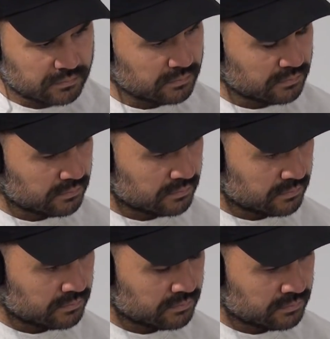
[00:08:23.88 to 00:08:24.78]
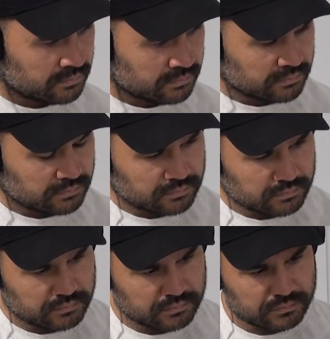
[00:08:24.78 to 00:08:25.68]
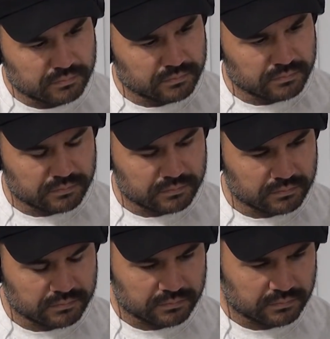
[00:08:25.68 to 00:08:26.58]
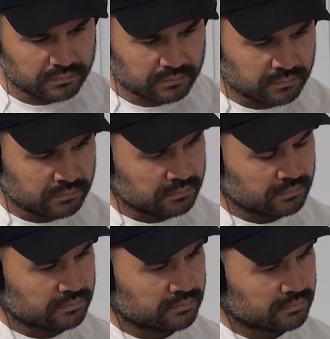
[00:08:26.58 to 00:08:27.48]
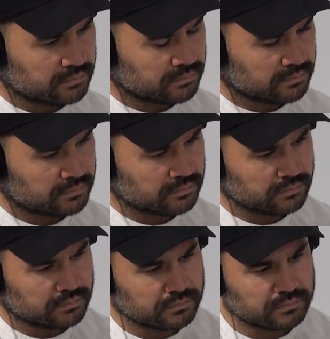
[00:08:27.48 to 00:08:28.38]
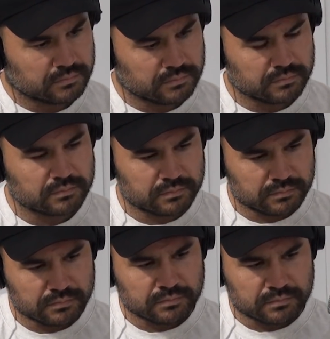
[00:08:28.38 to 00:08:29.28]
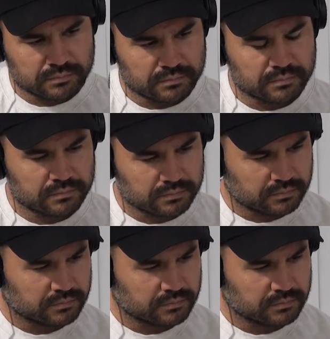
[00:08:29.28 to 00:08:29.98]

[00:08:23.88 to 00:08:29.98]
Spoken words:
The person shown says nothing.